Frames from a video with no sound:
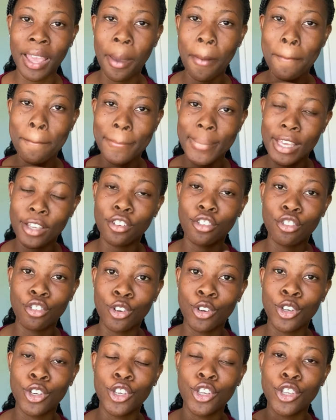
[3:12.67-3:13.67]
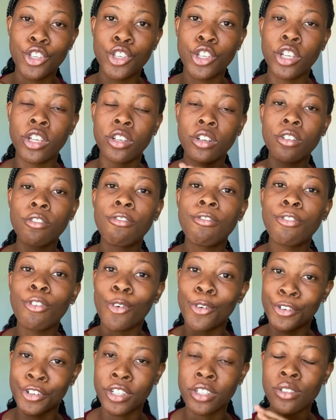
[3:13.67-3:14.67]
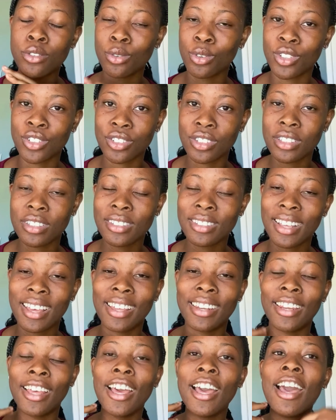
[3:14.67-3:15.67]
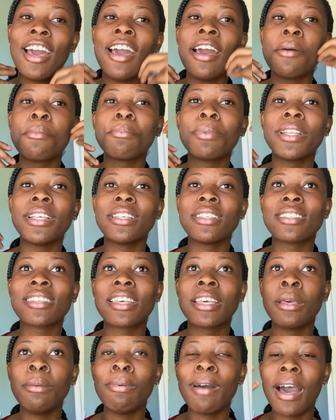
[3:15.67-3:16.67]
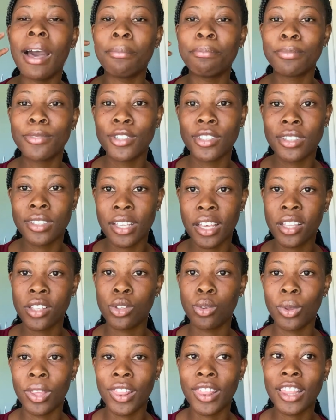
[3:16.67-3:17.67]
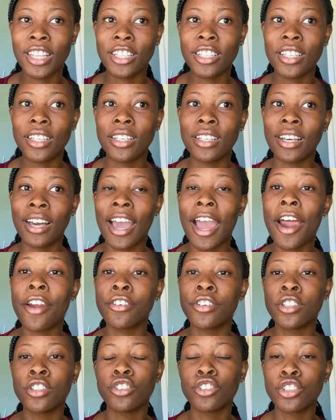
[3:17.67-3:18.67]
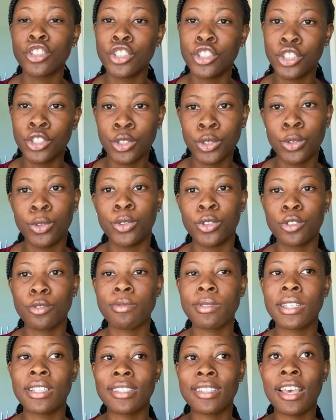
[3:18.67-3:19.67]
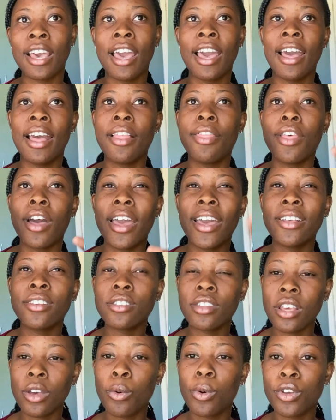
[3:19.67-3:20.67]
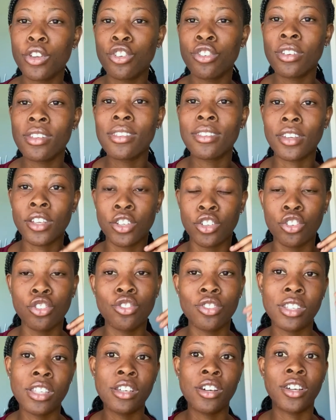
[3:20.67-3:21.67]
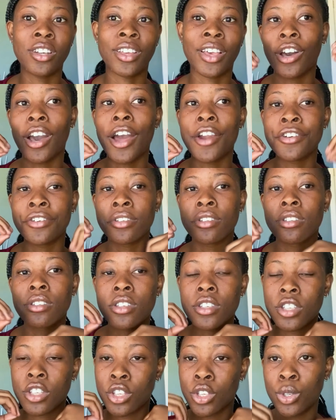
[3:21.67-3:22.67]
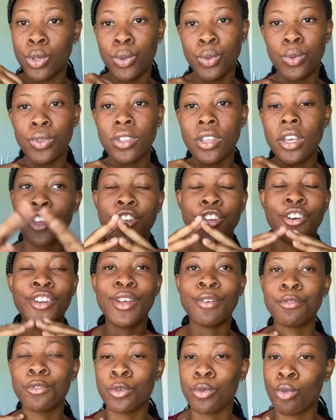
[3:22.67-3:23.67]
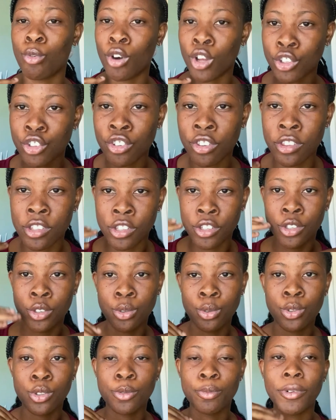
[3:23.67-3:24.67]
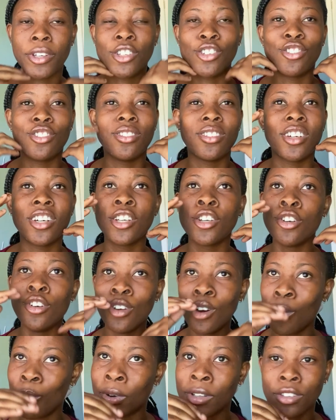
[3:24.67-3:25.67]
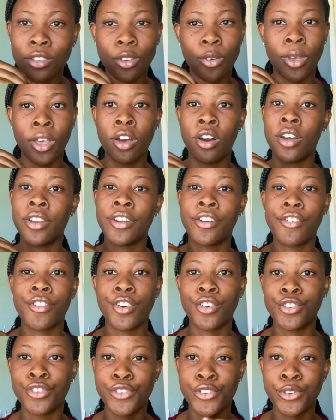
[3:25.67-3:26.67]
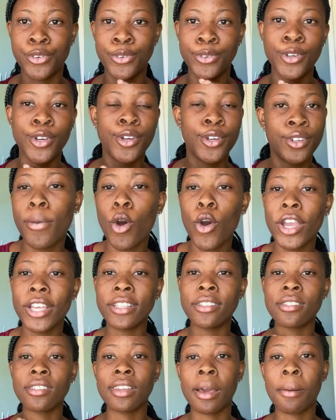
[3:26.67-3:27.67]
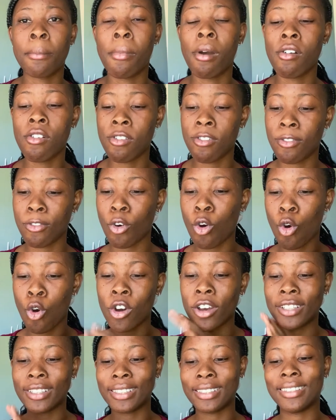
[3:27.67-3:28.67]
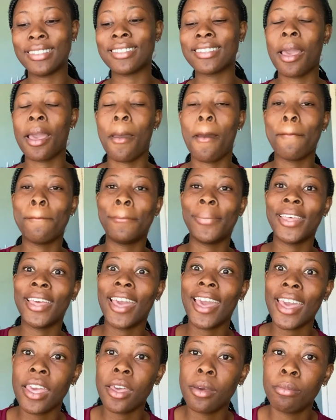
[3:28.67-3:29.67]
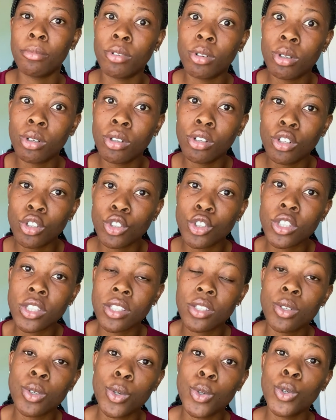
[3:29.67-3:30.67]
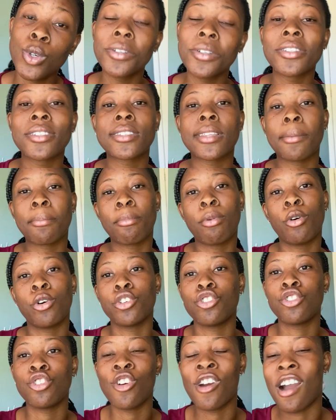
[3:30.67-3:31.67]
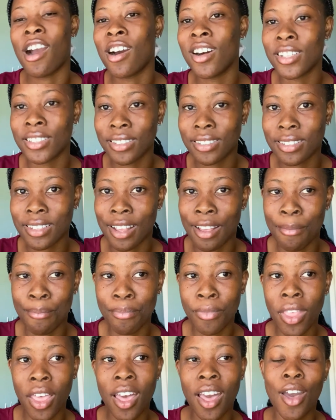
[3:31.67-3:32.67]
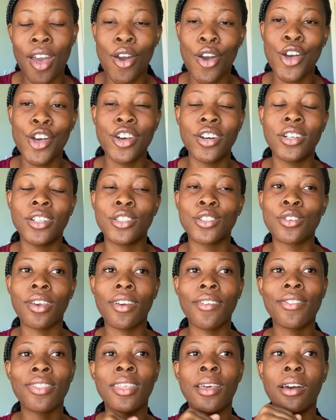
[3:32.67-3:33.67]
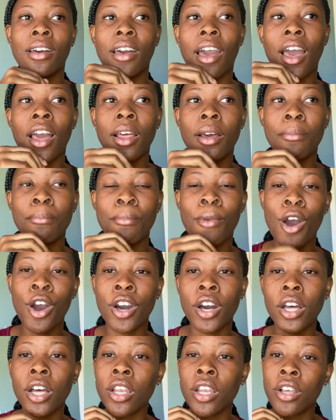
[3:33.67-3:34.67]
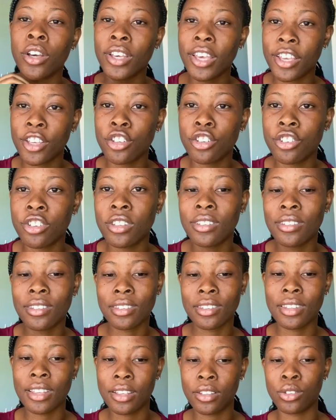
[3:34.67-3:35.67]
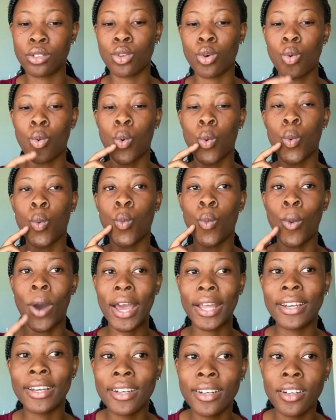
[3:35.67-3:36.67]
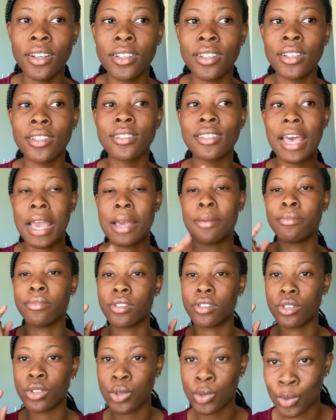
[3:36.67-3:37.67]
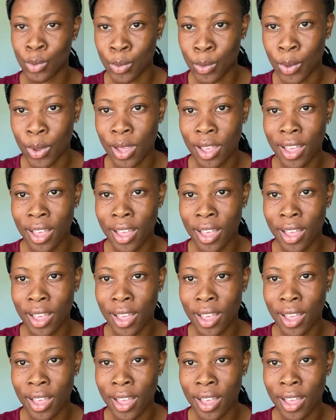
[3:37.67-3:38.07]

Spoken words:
make sure you look for resources, and please keep up to date with current news, because the essay questions are usually on current news. You don't have to watch the news, but know what's going on around you. Point number 4 is be able to support your answer. So if the mark allocation says 1 times 2,